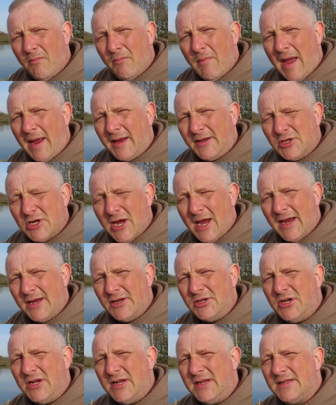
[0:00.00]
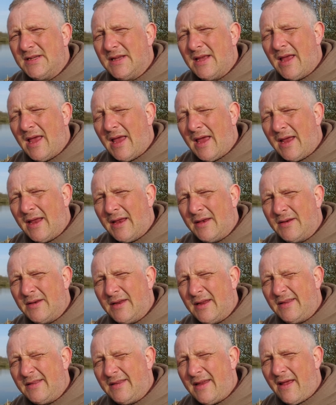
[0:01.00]
make changes,
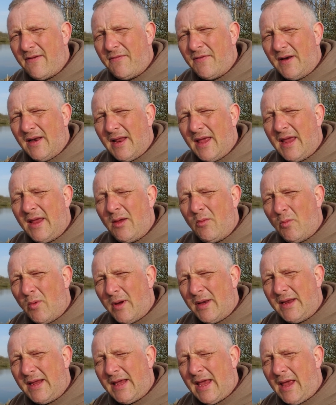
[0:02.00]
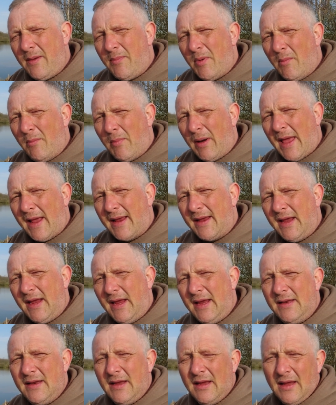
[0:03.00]
and definitely when you keep on
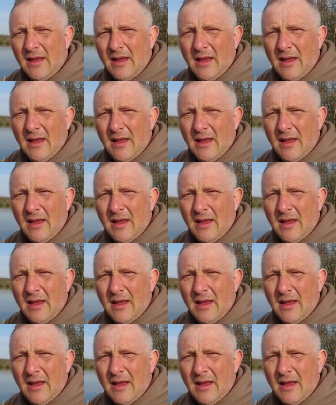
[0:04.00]
blanking,